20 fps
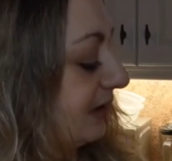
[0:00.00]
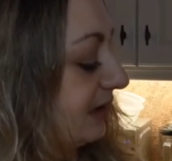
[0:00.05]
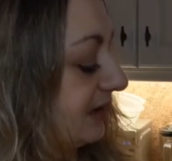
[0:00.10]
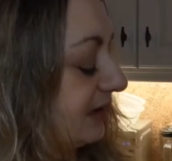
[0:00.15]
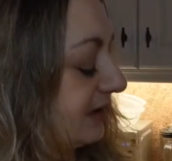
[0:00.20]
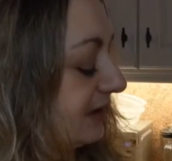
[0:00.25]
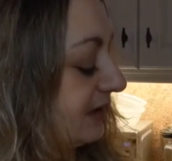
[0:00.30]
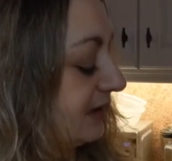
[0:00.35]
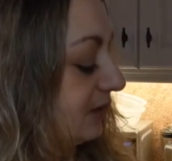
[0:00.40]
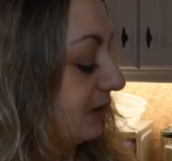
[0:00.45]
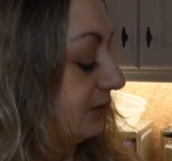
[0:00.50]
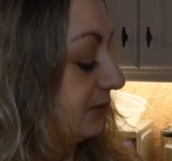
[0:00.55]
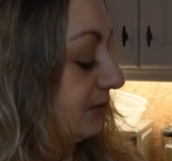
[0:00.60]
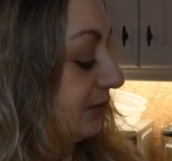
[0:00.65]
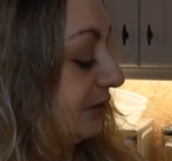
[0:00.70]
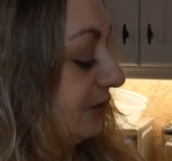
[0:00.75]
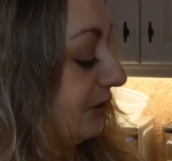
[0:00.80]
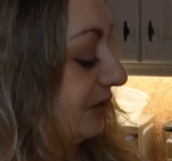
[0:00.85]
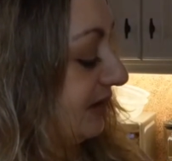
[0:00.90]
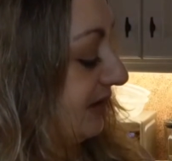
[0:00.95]
it can start
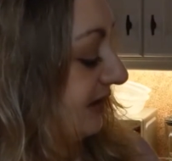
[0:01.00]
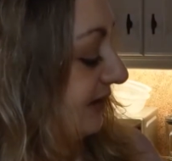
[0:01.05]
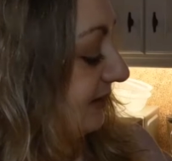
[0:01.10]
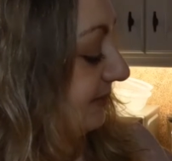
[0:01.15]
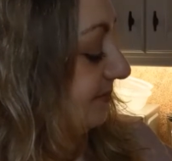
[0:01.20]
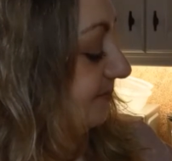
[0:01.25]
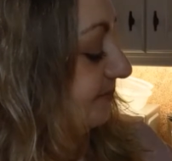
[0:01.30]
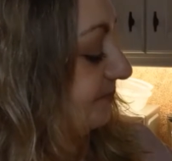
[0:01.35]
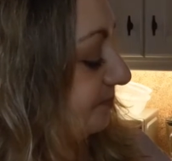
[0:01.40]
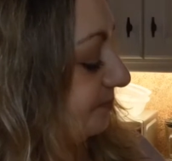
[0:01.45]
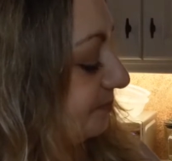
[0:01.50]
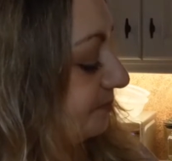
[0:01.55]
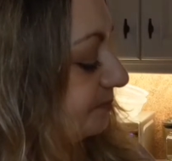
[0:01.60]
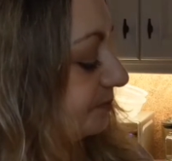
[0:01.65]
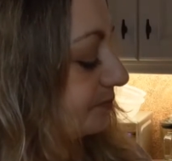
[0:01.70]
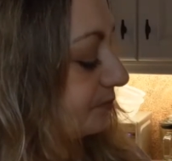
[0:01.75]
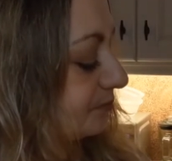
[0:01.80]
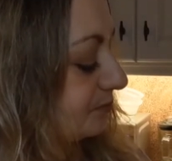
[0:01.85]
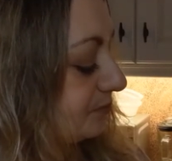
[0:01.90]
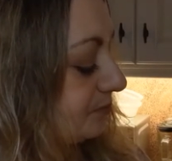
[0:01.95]
reducing
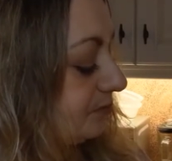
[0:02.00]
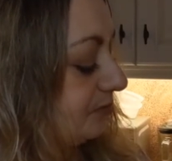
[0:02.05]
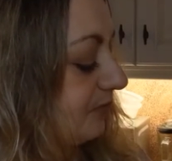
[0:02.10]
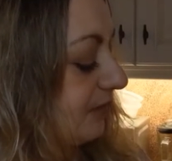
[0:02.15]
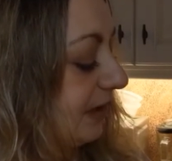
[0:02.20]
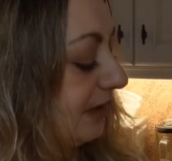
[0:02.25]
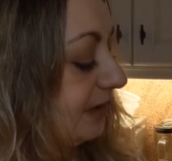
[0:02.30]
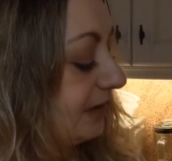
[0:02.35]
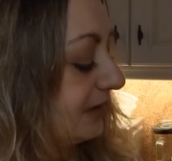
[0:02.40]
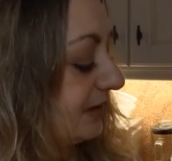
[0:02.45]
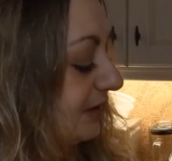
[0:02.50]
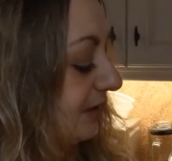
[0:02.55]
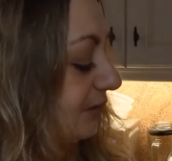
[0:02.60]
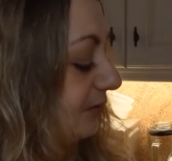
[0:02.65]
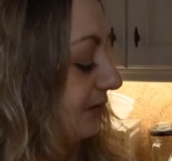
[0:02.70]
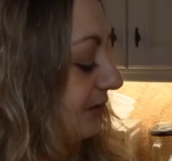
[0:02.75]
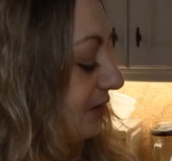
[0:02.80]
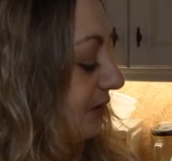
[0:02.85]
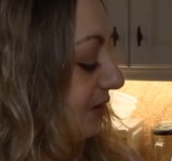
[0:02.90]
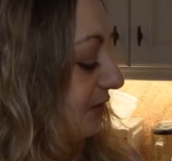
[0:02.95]
into the
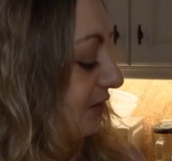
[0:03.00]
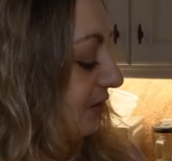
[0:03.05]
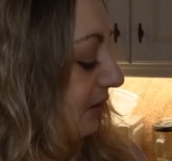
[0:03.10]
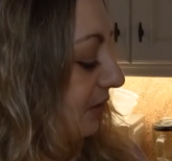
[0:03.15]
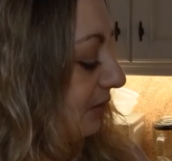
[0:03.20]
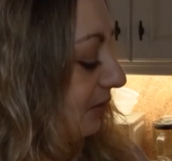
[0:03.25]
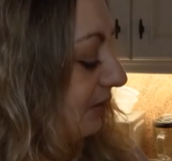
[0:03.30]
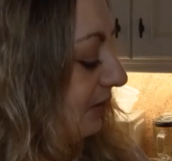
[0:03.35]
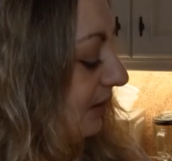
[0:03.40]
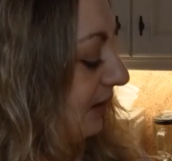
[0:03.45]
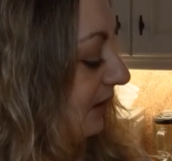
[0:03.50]
risotto,